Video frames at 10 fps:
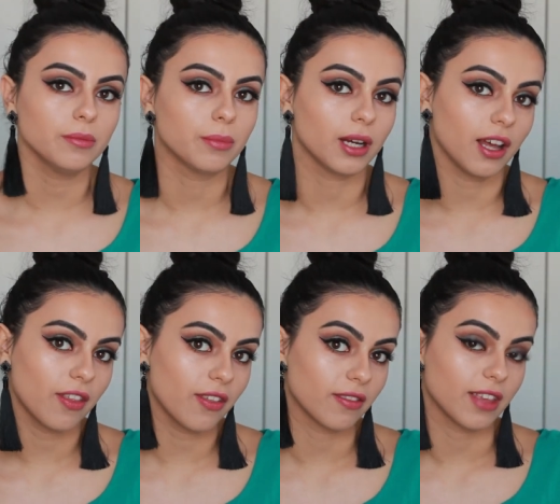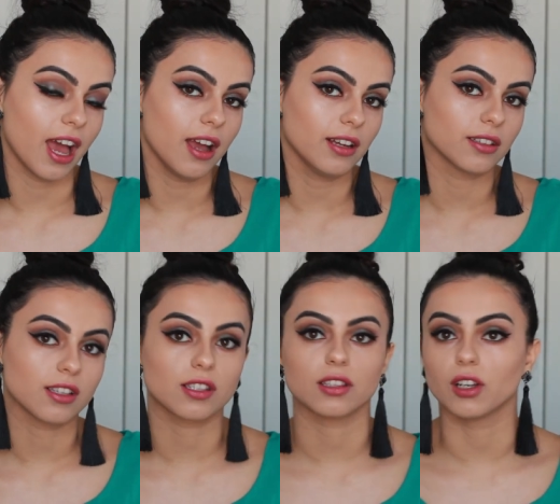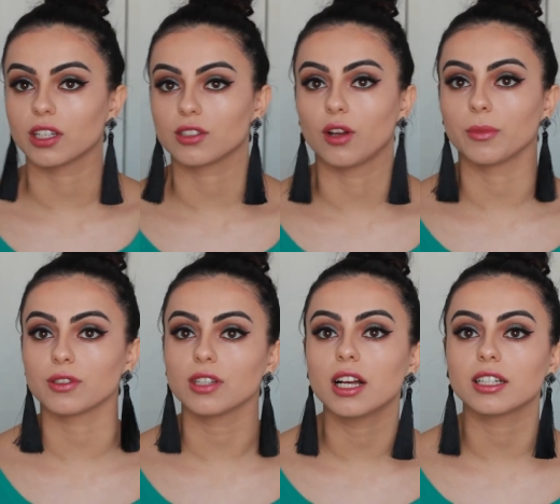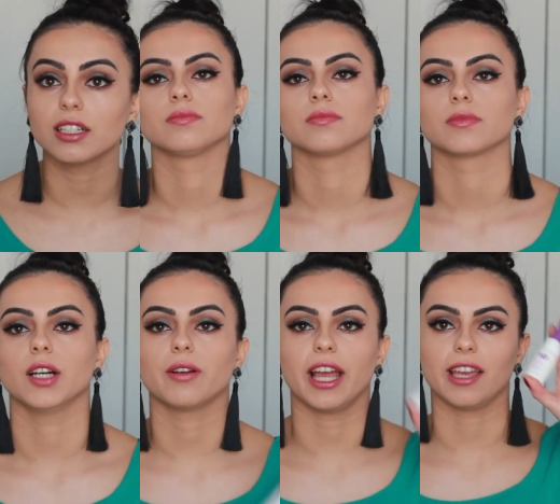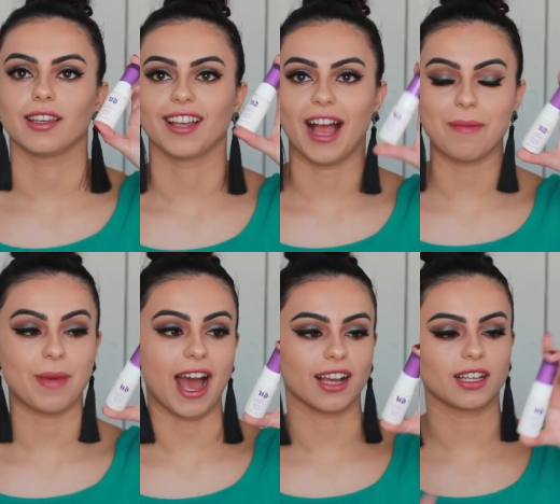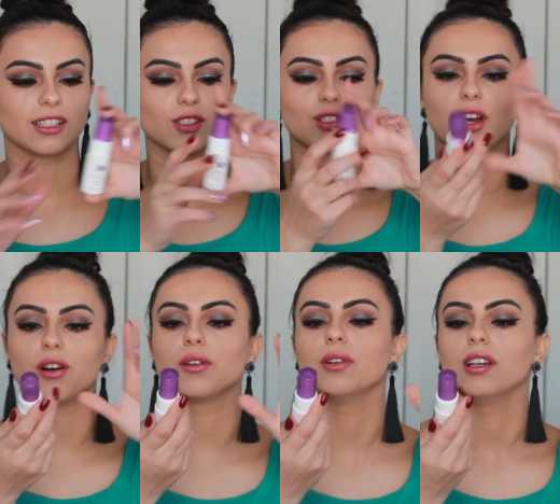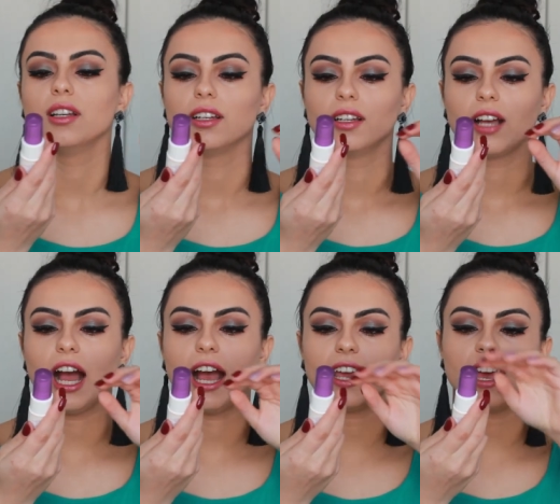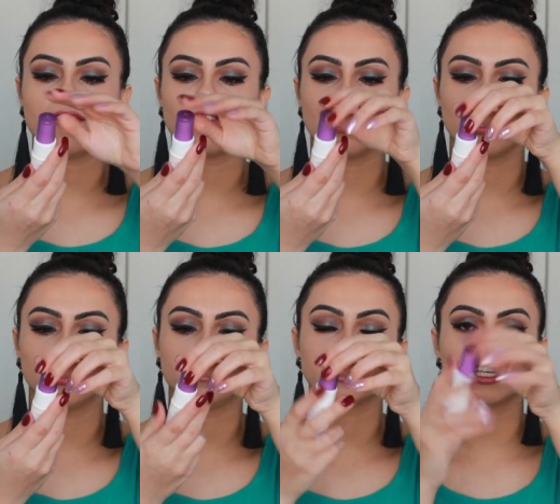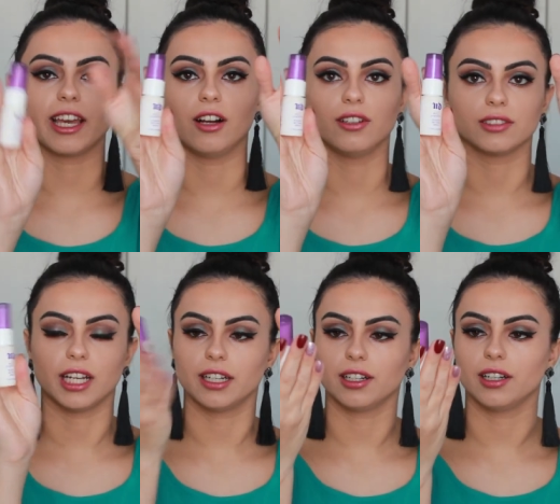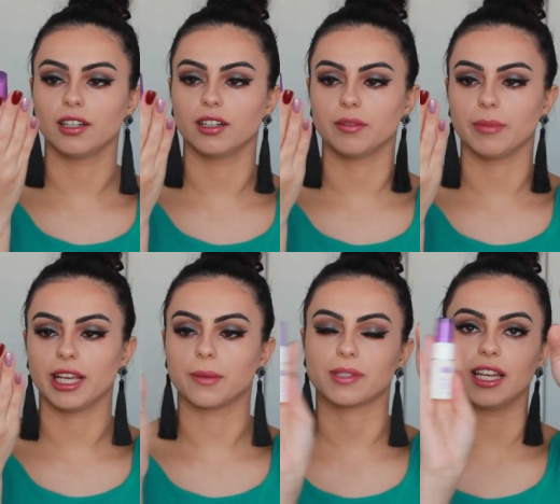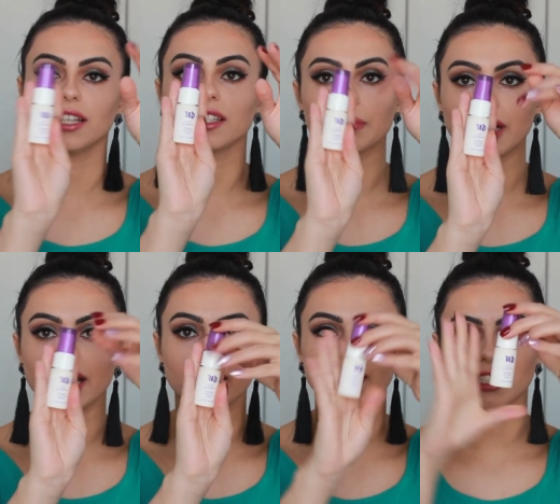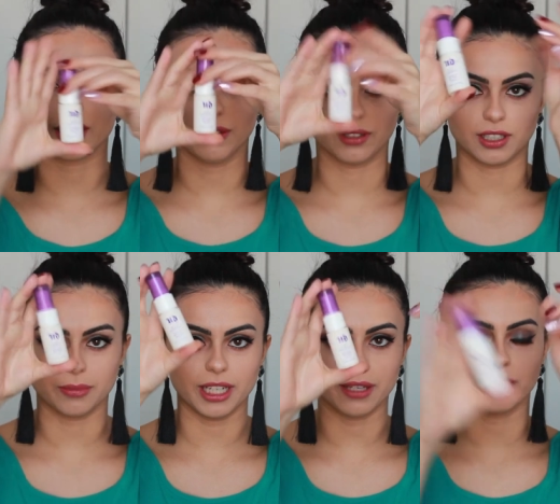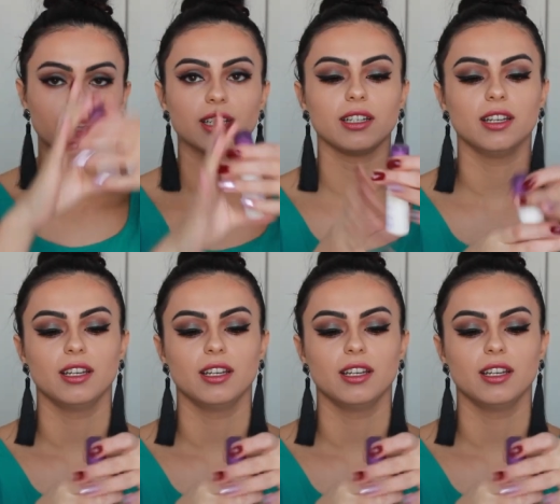But other than that, this look is almost done. Okay, I'm back. So I have the Urban Decay All Nighter Makeup Setting Spray. It's a cute little mini one.